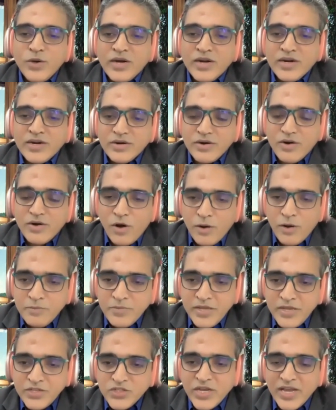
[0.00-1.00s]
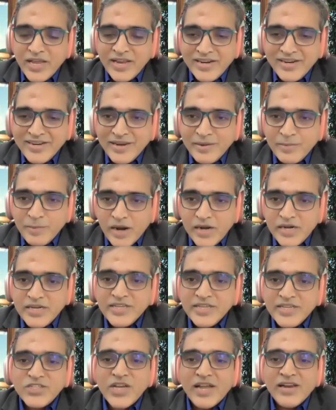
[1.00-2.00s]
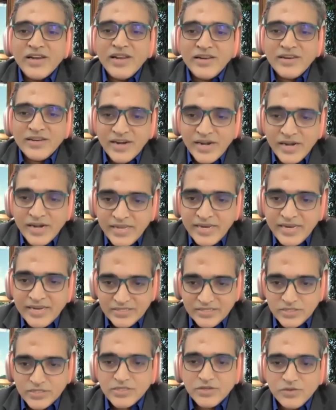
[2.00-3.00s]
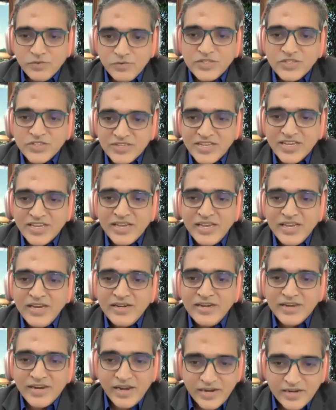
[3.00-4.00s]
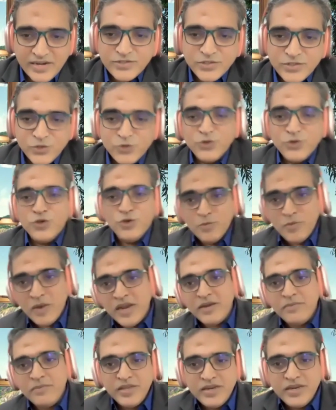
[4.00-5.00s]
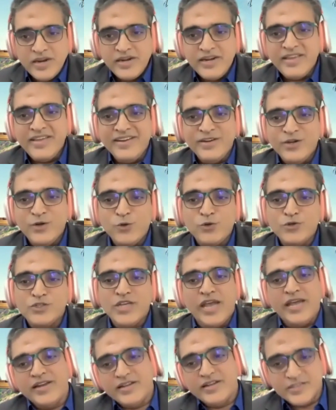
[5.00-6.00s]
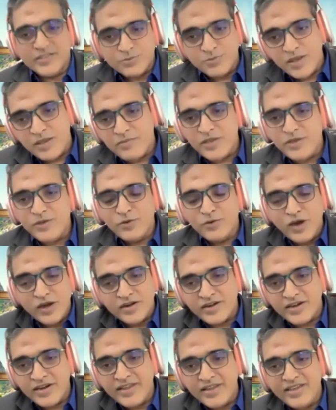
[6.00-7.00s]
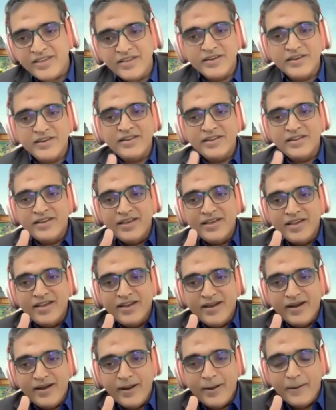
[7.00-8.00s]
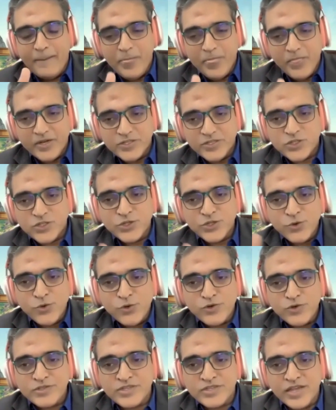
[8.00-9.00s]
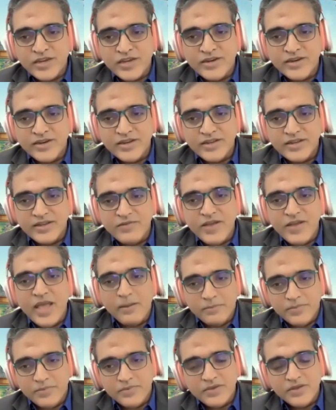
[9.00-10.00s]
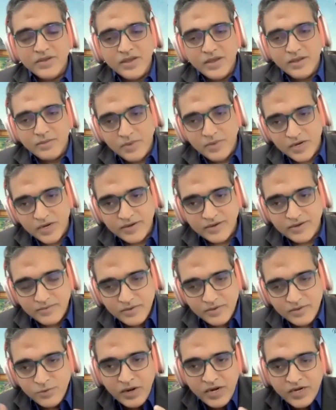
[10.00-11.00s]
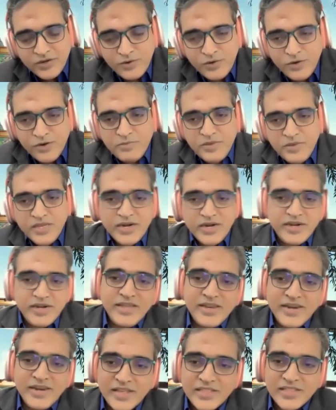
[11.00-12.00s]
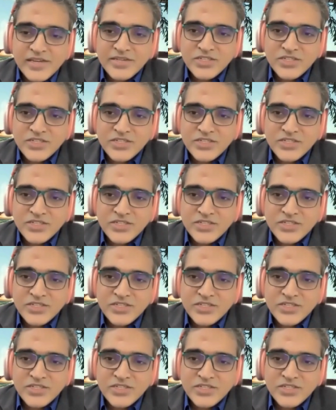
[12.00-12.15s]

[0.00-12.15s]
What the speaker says: your omni-channel and multi-channel readiness, which is a key trend. So you might be ready in 2 channels. Maybe you are ready in stores and web, but you might not be ready in